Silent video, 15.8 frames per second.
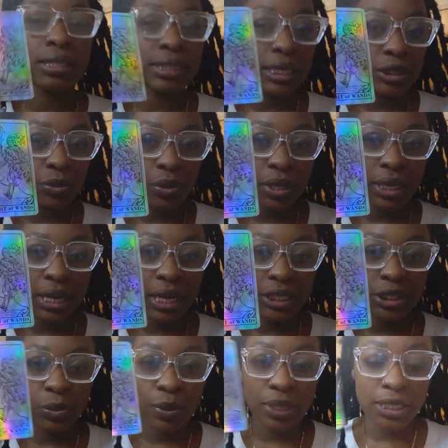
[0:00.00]
a sexual
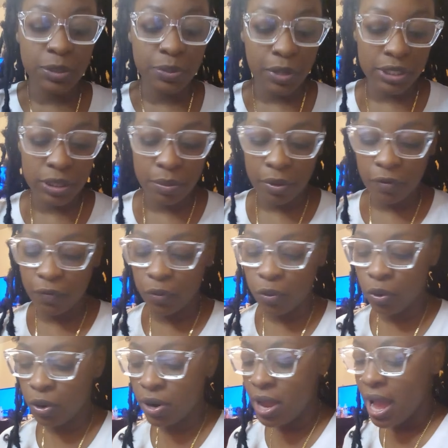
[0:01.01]
connection with this person
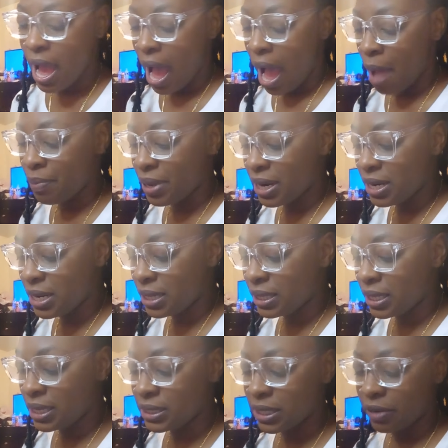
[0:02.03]
before, I'm getting that
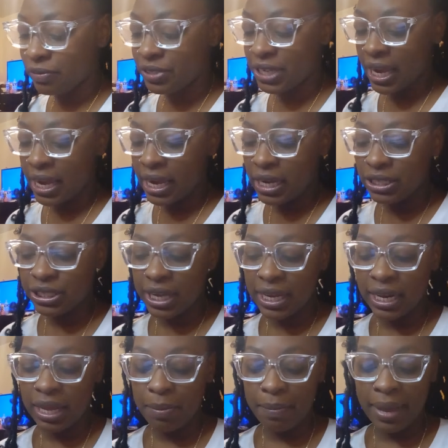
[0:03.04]
things have changed and
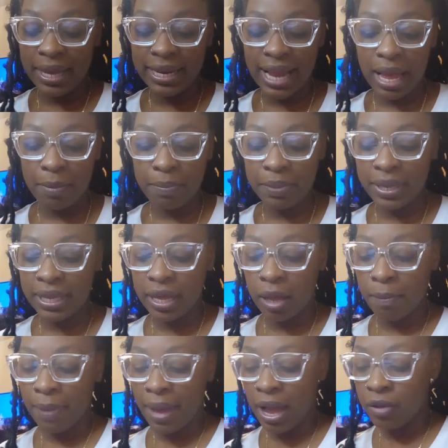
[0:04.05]
it may not be
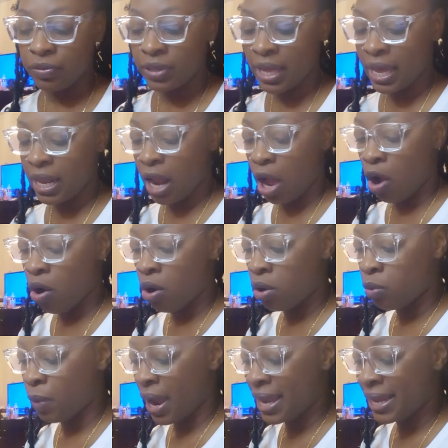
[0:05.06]
about that
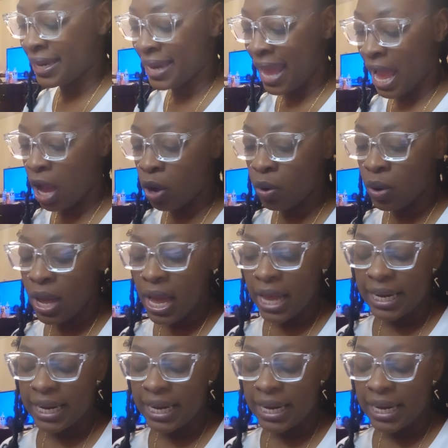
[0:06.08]
all right now.